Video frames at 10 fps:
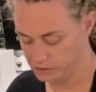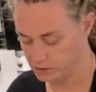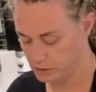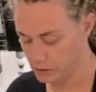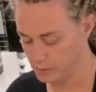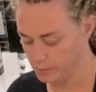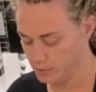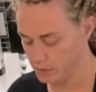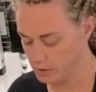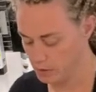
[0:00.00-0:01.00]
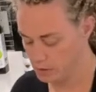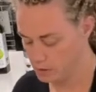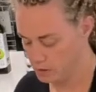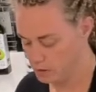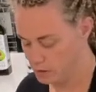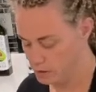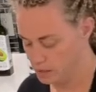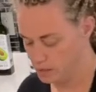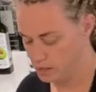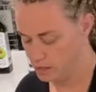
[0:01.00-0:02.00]
top
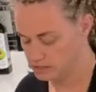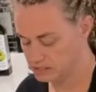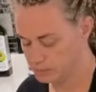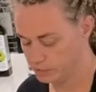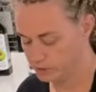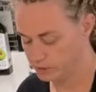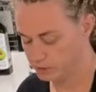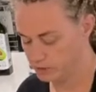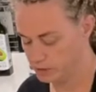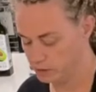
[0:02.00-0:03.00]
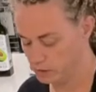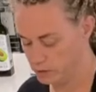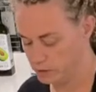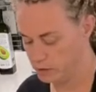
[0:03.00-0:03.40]
and sprinkle it on.